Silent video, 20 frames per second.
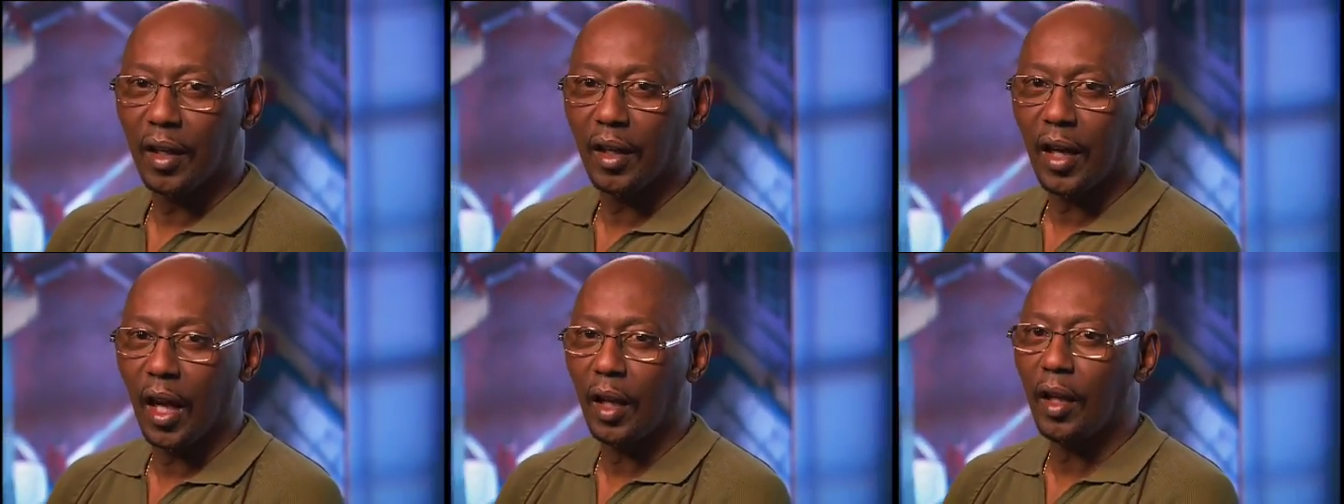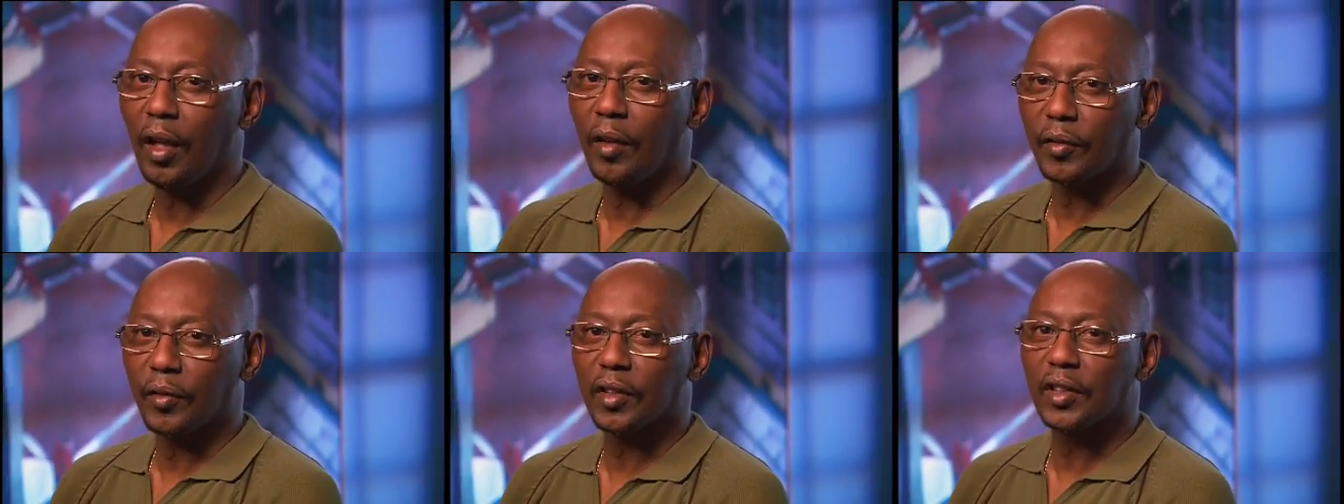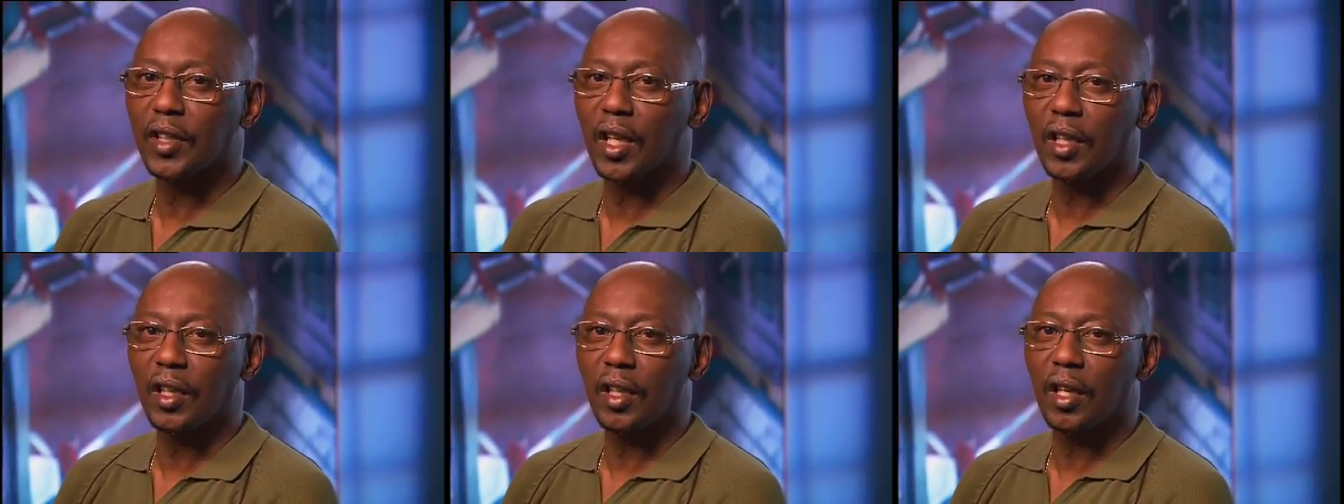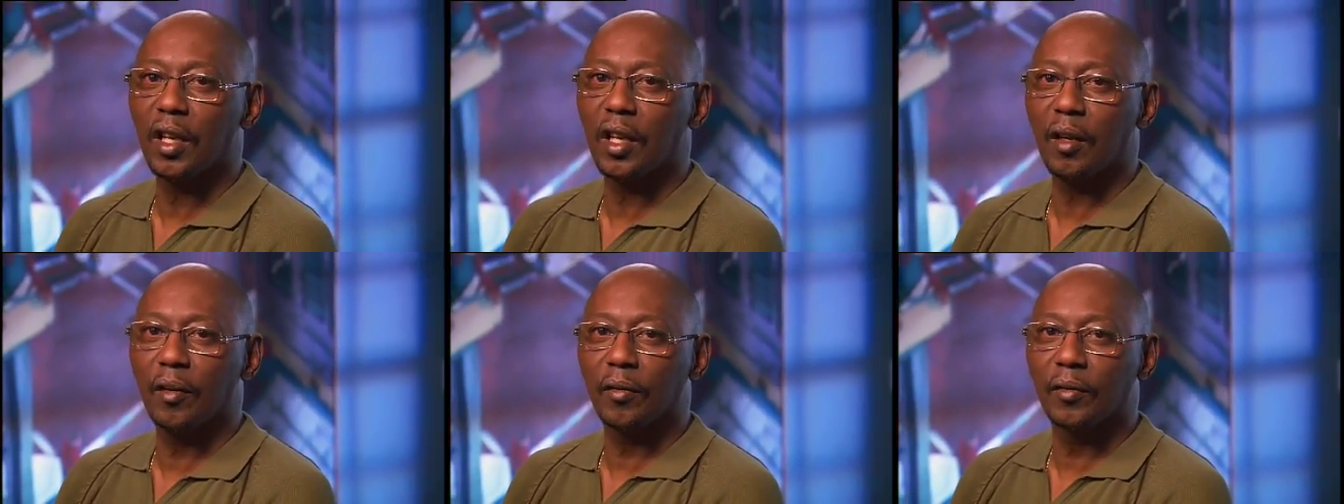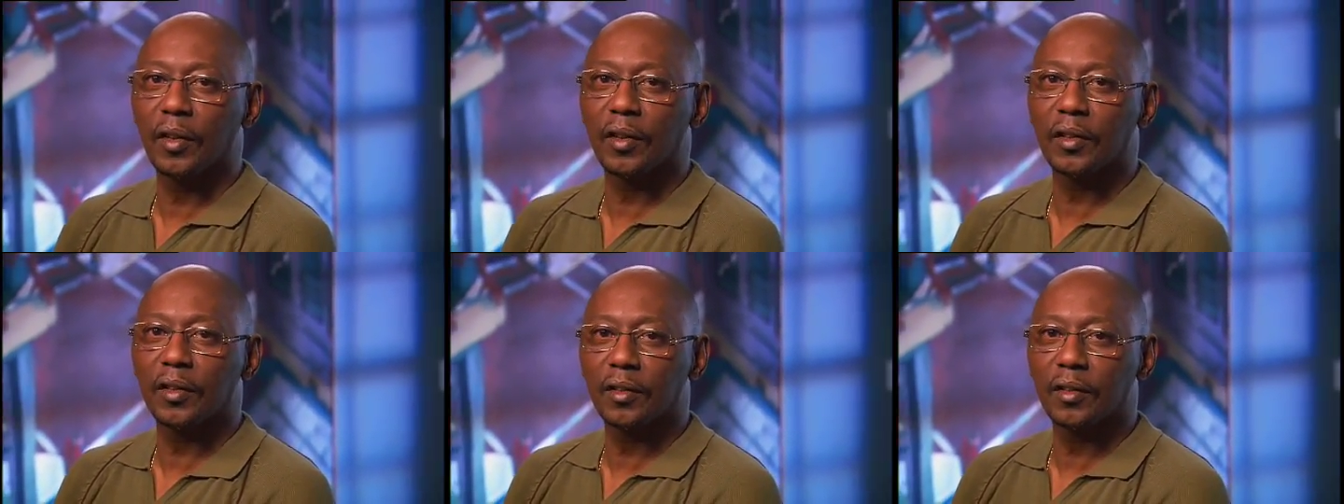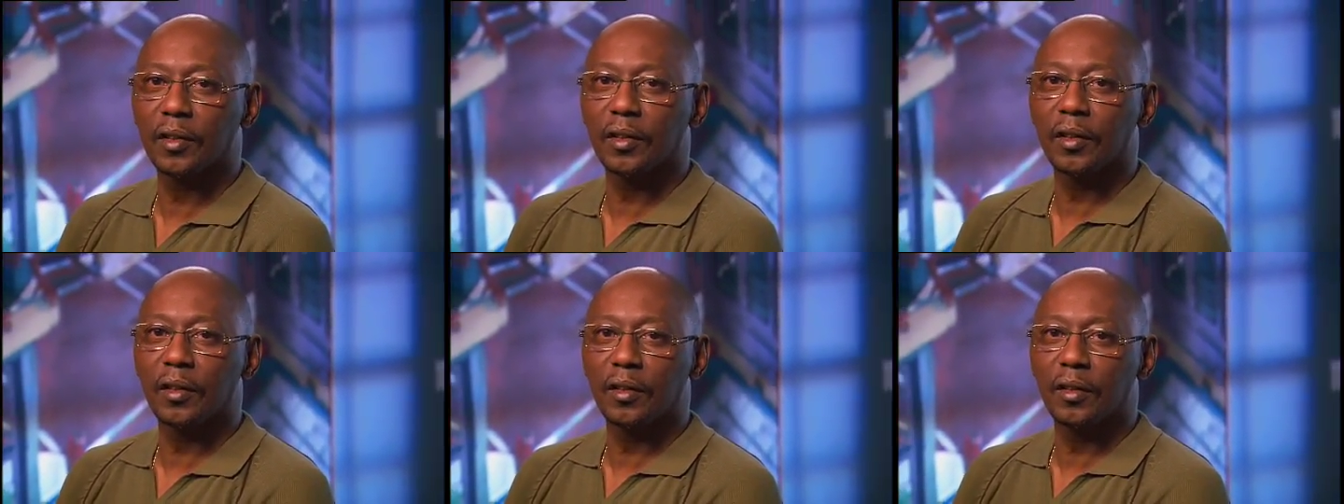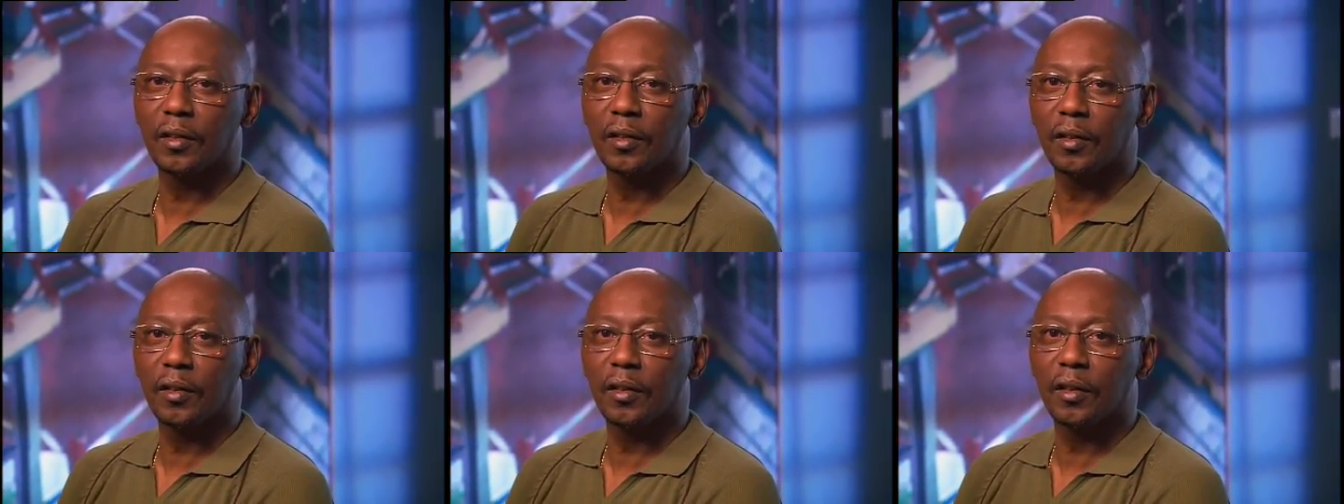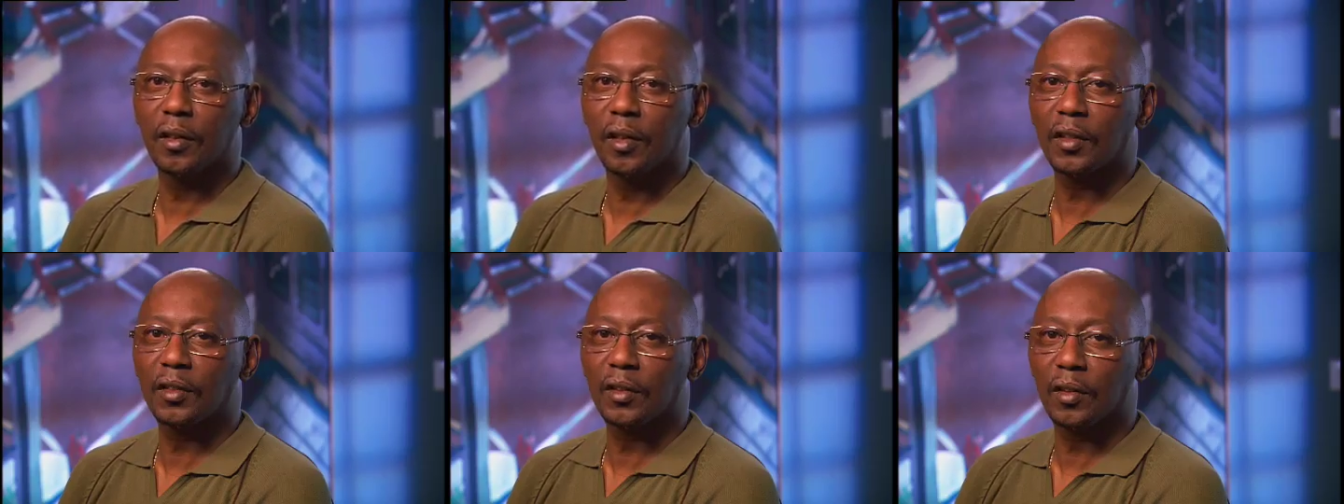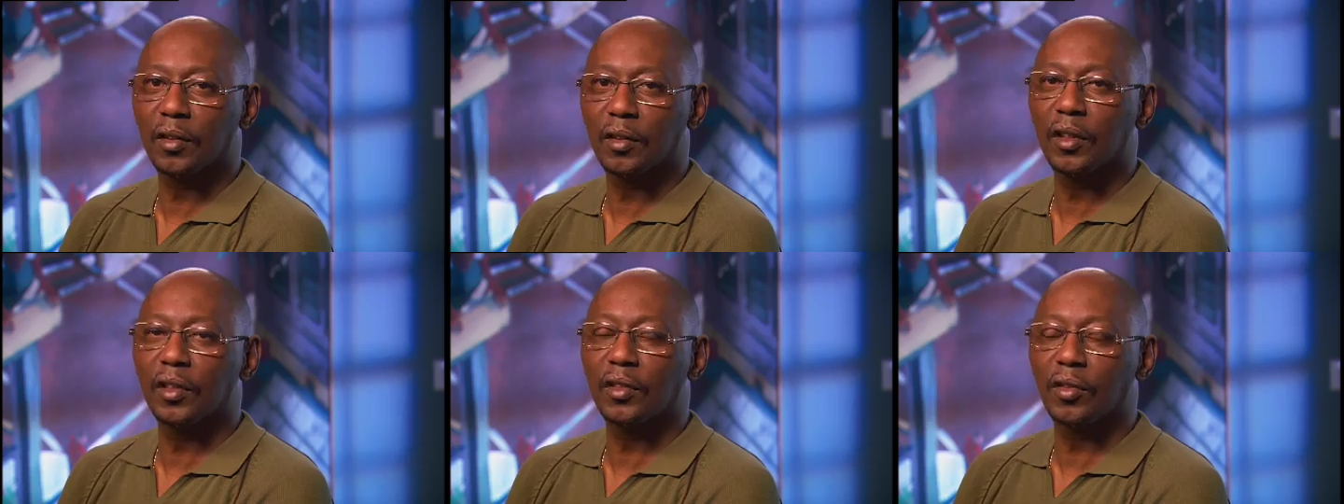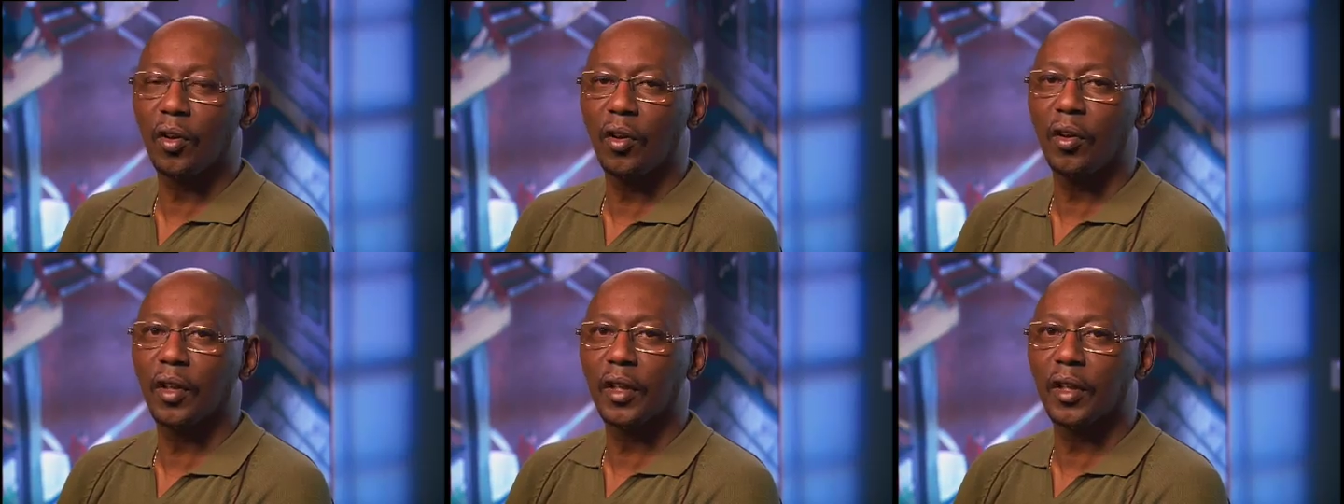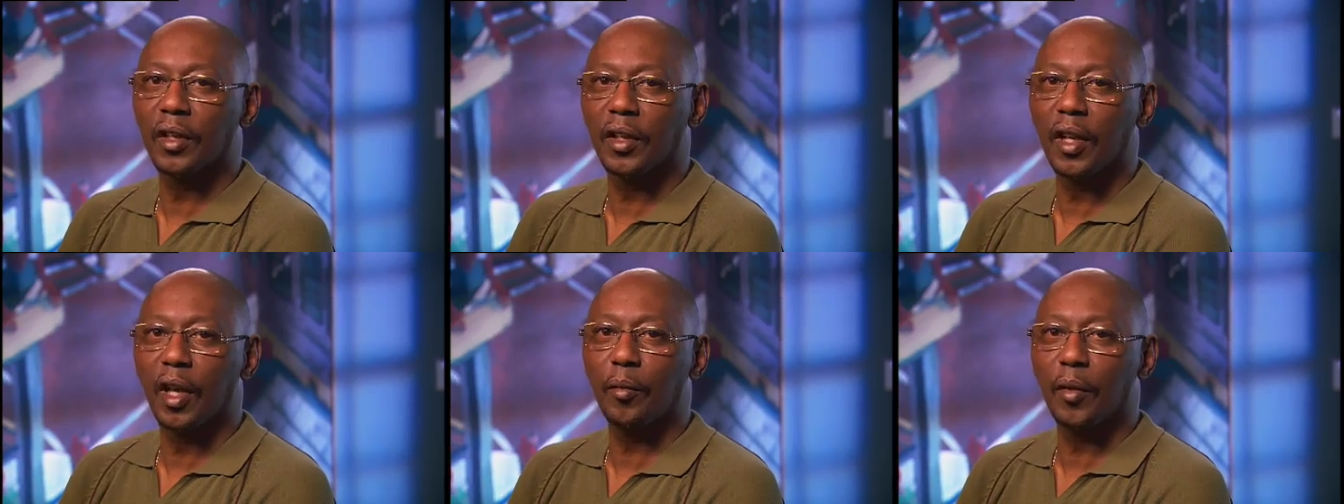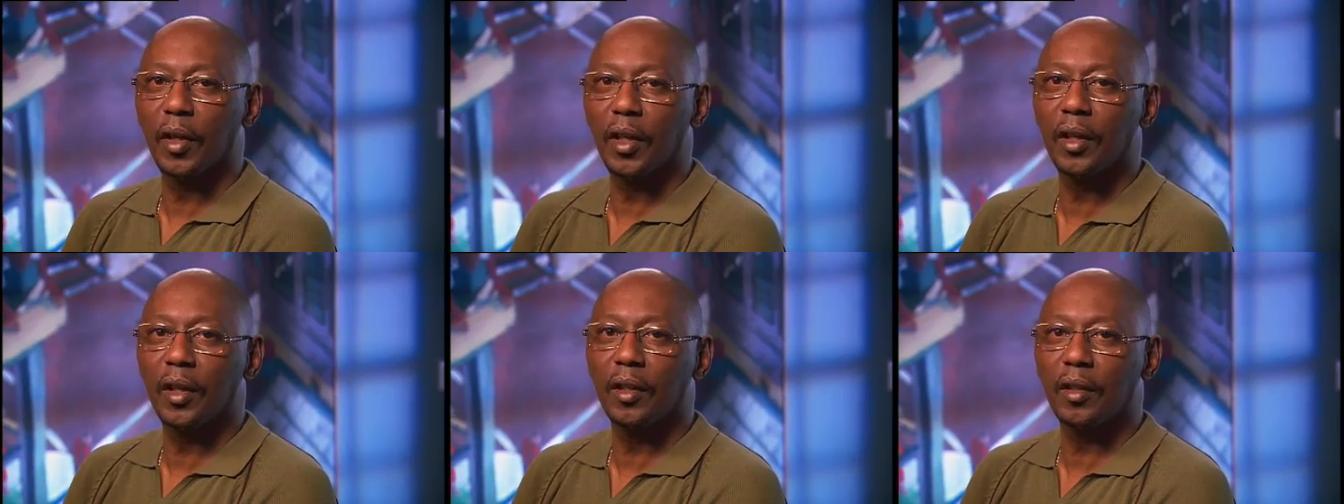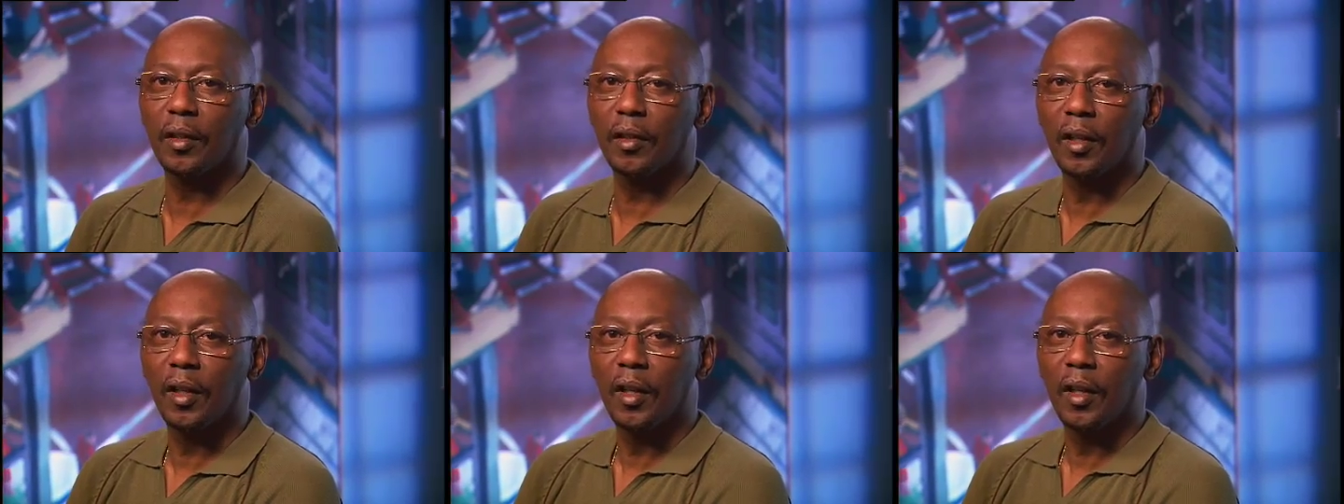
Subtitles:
I live to take care of this organ.